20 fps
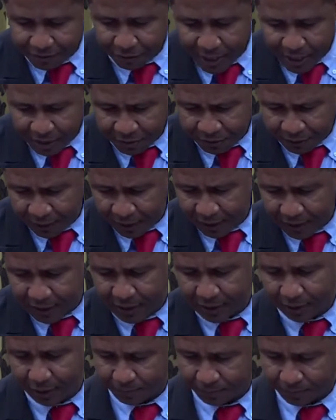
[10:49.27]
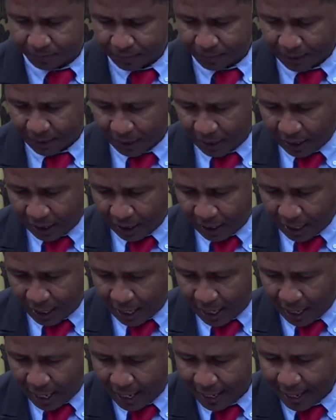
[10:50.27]
great difficulty.
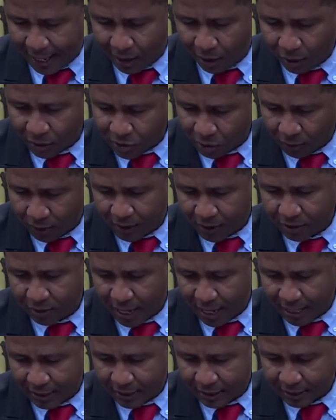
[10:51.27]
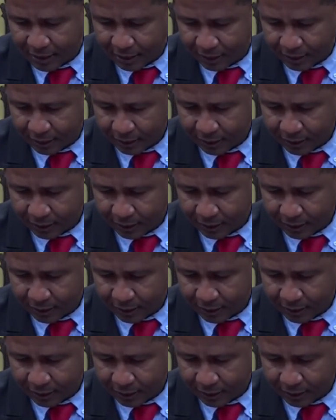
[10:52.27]
And I also want to ask,